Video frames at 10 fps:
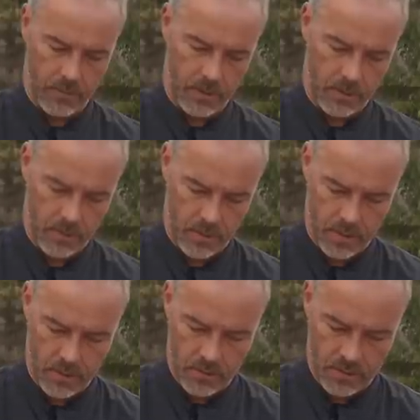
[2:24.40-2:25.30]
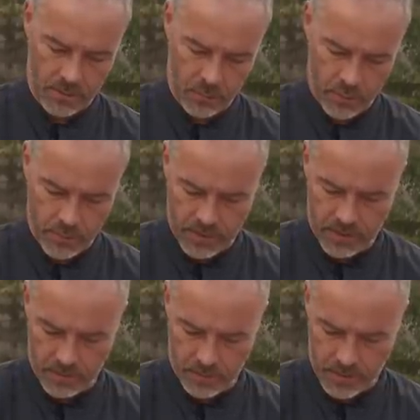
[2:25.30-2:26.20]
to cover. Now the small bits
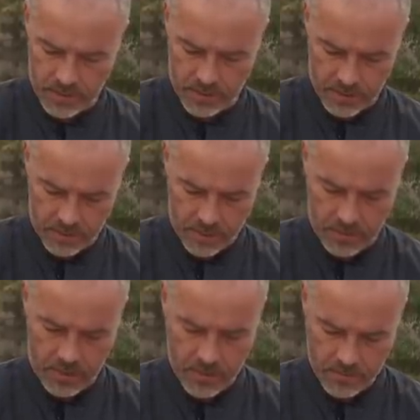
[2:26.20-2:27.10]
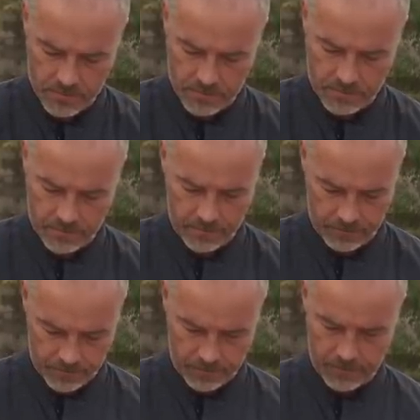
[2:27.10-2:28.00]
and pieces come out here.
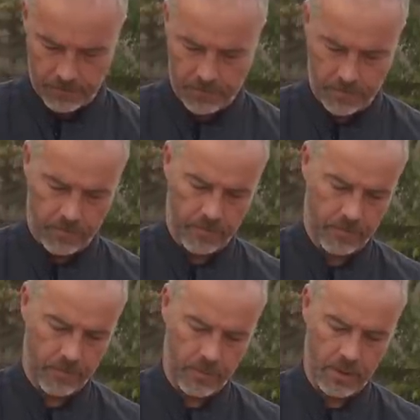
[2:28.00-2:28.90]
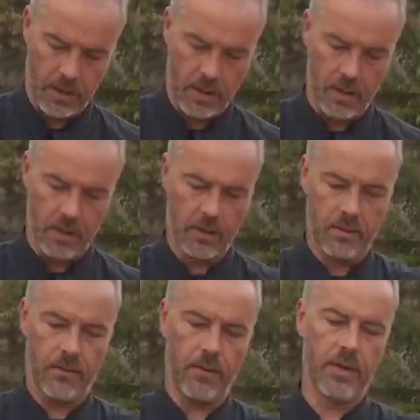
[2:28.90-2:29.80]
So
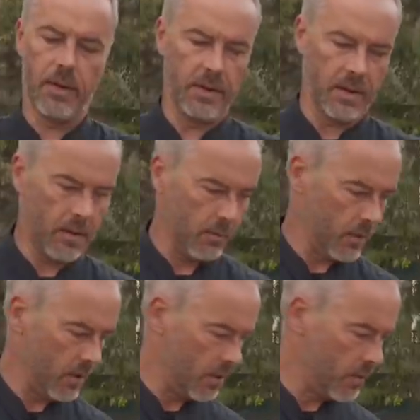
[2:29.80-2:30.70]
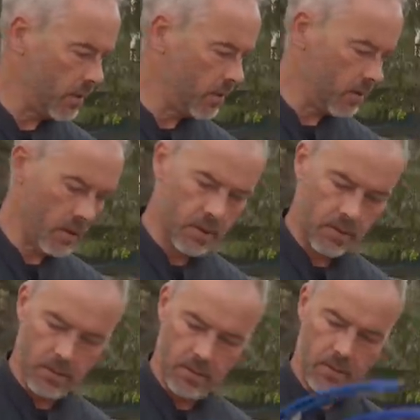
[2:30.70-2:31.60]
first time set up, you need to make sure that you
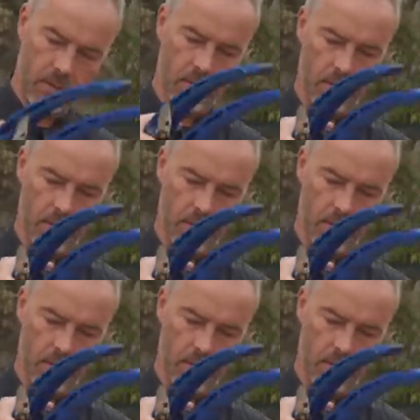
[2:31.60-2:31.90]
don't